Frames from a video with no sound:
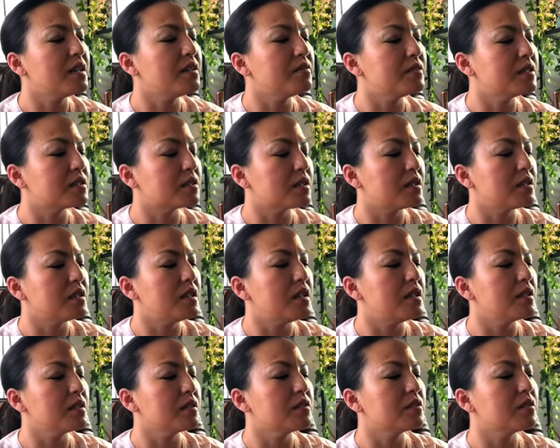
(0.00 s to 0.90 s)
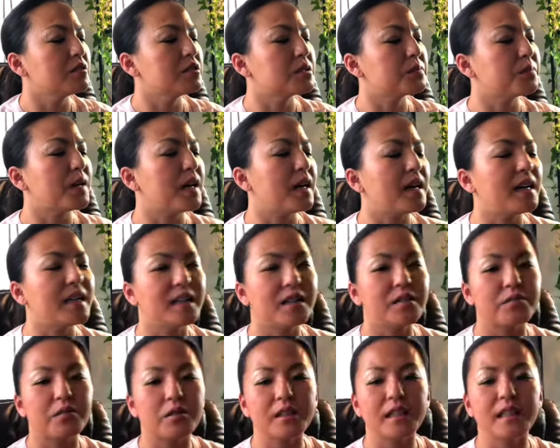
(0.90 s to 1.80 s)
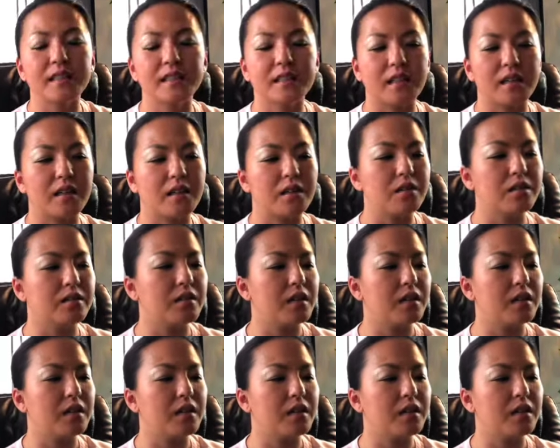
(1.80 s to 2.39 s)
It was close by. Rona is a